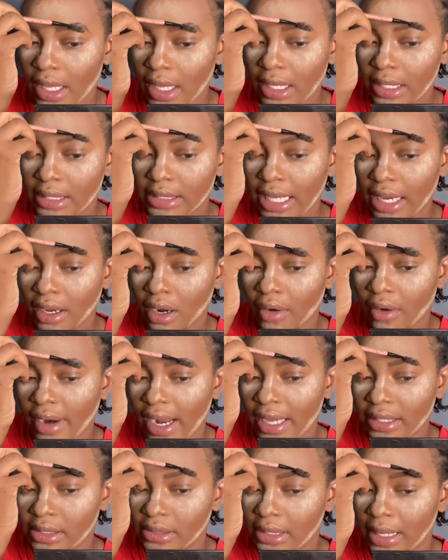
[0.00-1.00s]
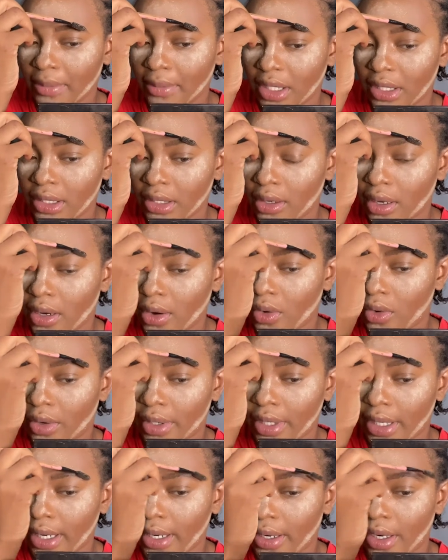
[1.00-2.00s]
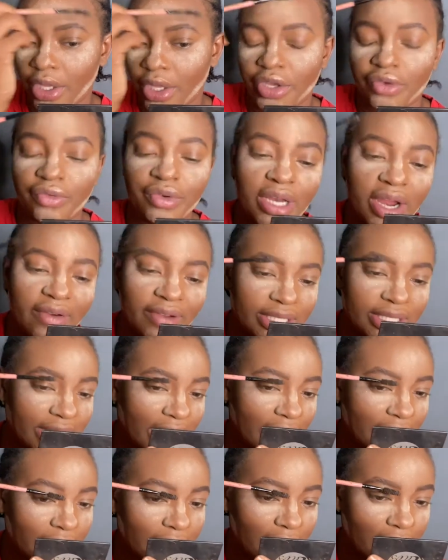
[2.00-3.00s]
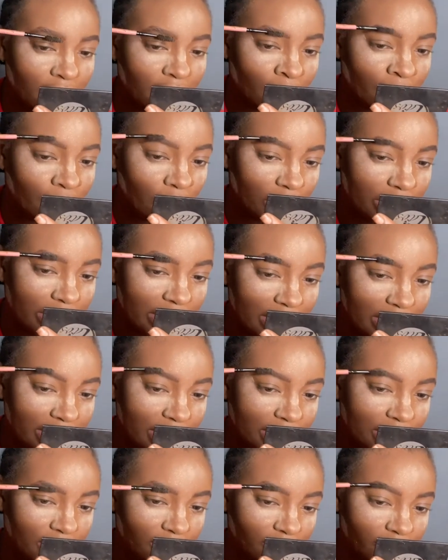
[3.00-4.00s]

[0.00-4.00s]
He's like, all right, so I'm going to go order a urinary test and a blood test.